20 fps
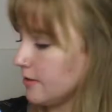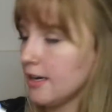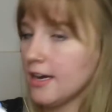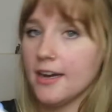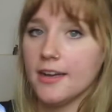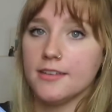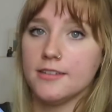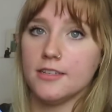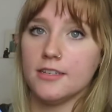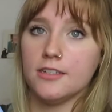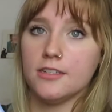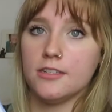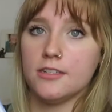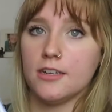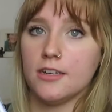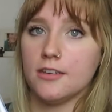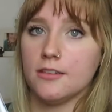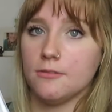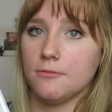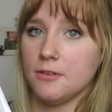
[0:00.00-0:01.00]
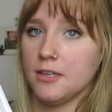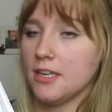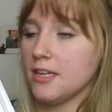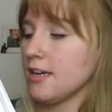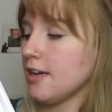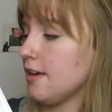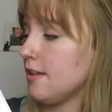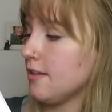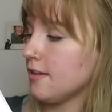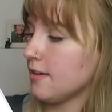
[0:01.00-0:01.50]
So it has each day of the
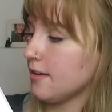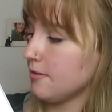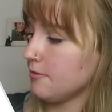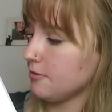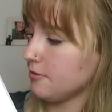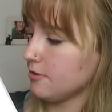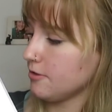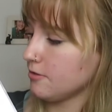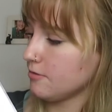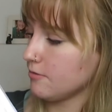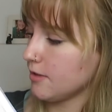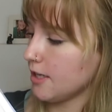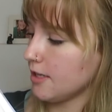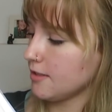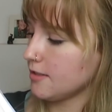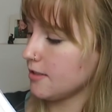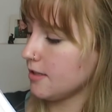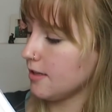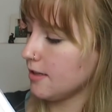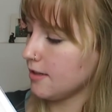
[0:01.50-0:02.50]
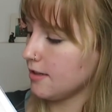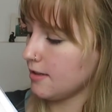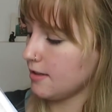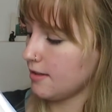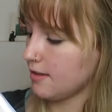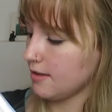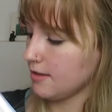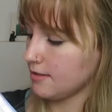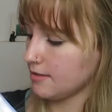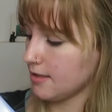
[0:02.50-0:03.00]
week, and then I will just write
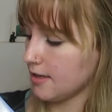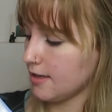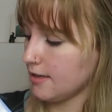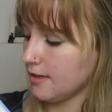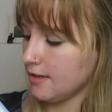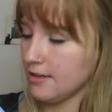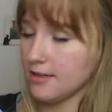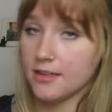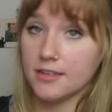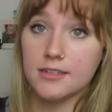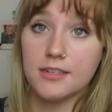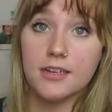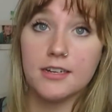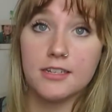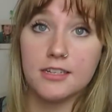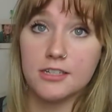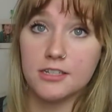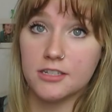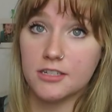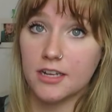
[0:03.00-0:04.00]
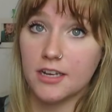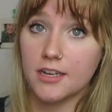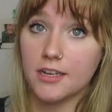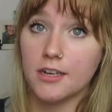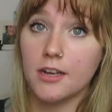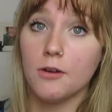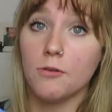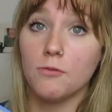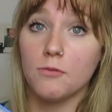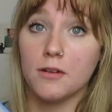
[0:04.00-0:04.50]
the things I need to get done each
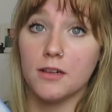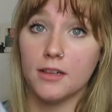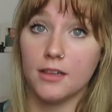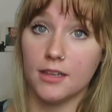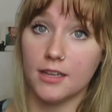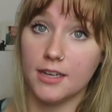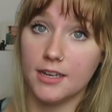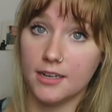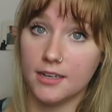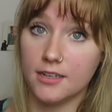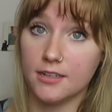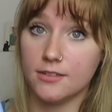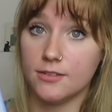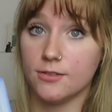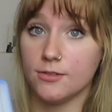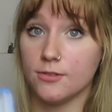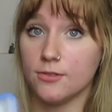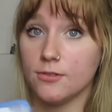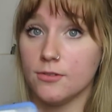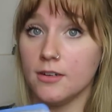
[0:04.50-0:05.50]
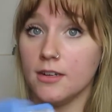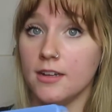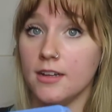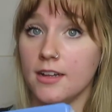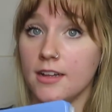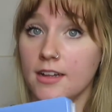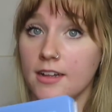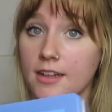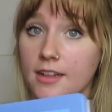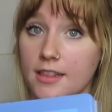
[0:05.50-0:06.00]
day related to
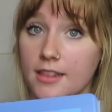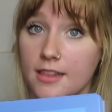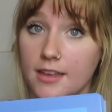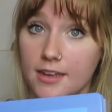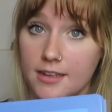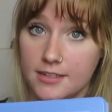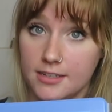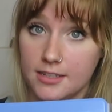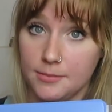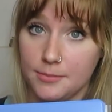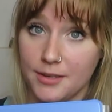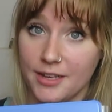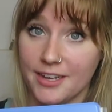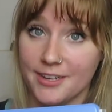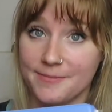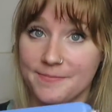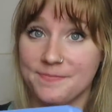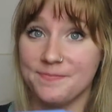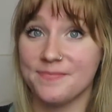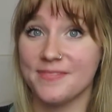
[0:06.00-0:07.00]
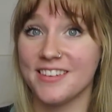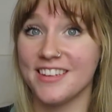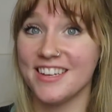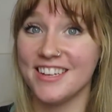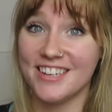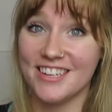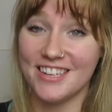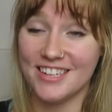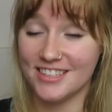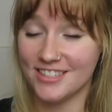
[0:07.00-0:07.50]
the edTPA.
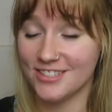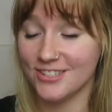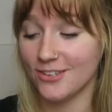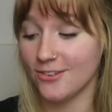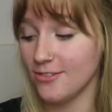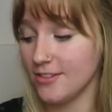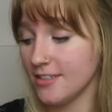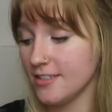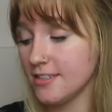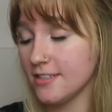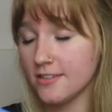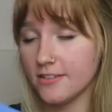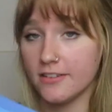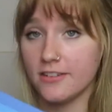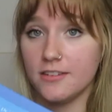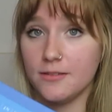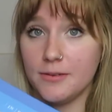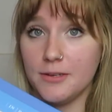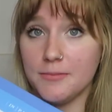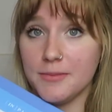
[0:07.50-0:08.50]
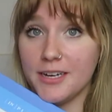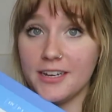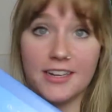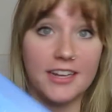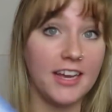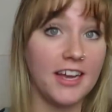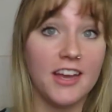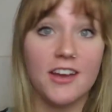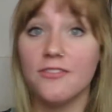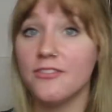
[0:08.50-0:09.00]
And so this is going to be
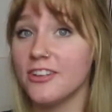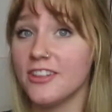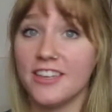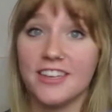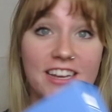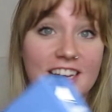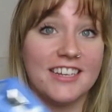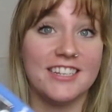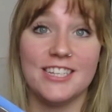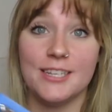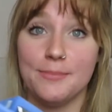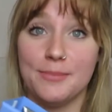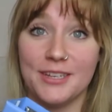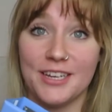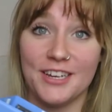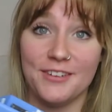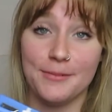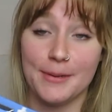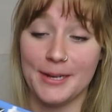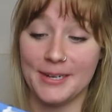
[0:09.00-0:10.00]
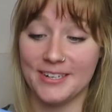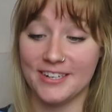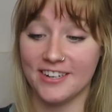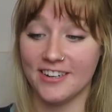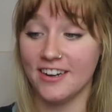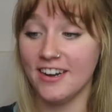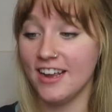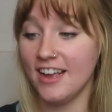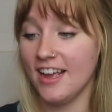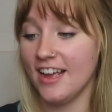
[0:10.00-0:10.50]
my everything edTPA
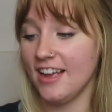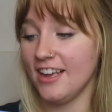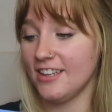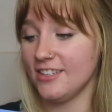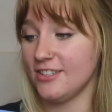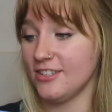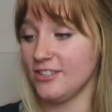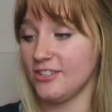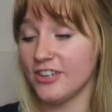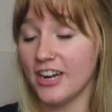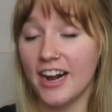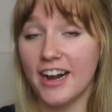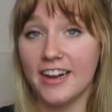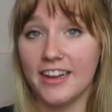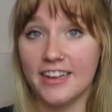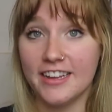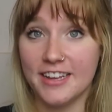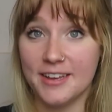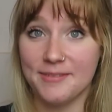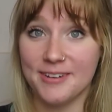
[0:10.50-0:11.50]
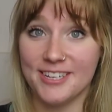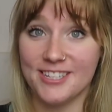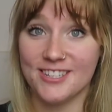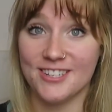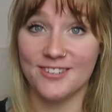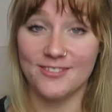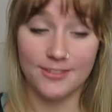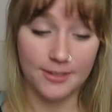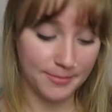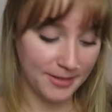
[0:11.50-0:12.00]
binder to try and get
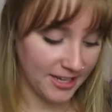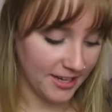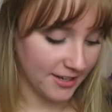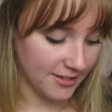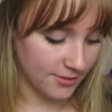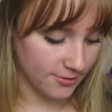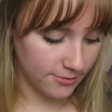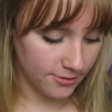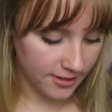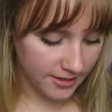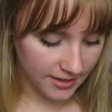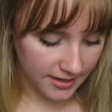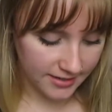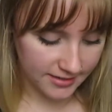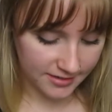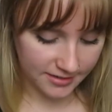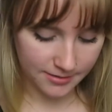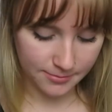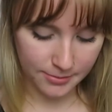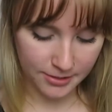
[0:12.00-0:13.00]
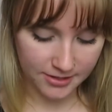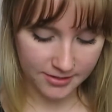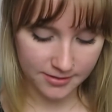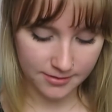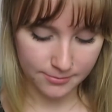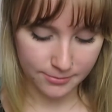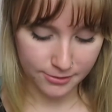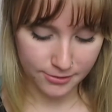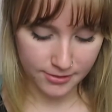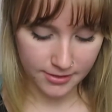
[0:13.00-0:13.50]
myself to be as organized as
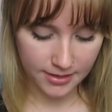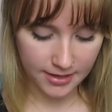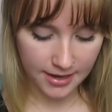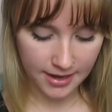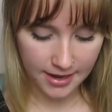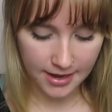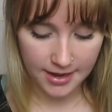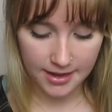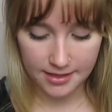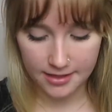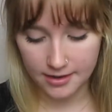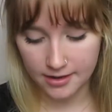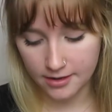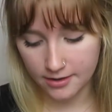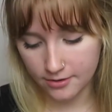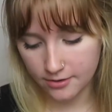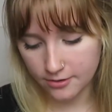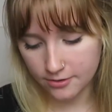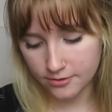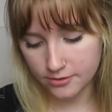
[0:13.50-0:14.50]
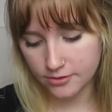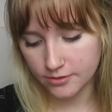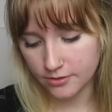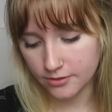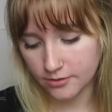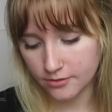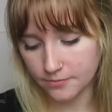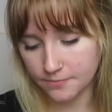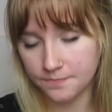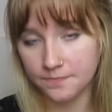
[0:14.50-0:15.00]
possible. And then I
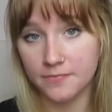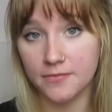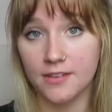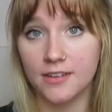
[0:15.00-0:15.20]
also